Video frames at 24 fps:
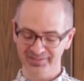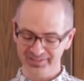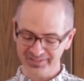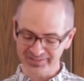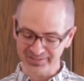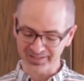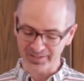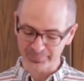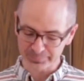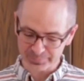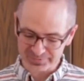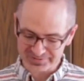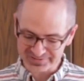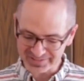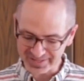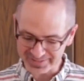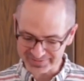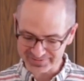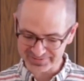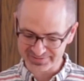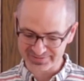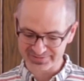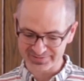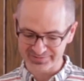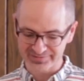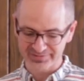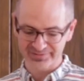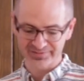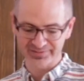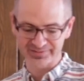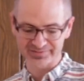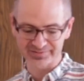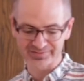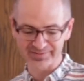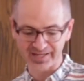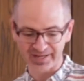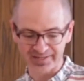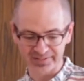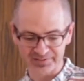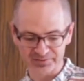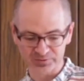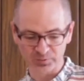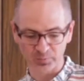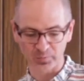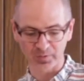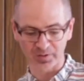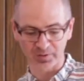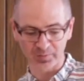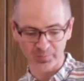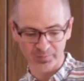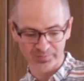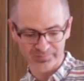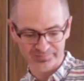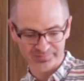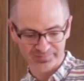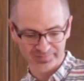It upsets the status quo.